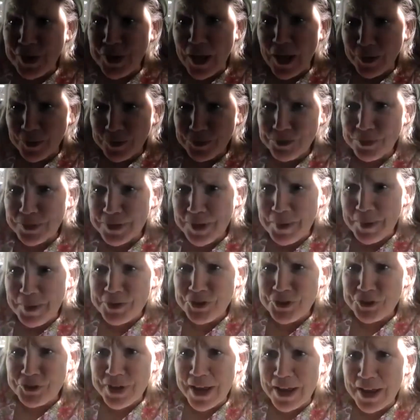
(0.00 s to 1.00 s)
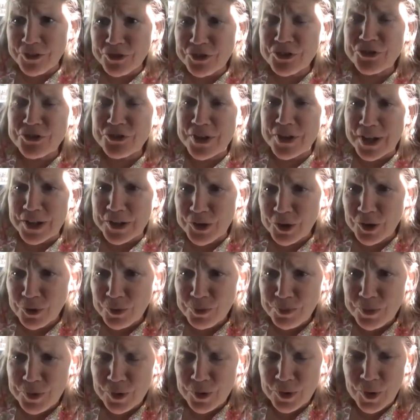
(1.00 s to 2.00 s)
Let me just ask this, and then
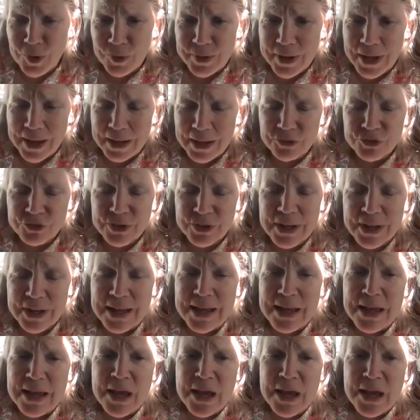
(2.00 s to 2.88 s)
you'll go next.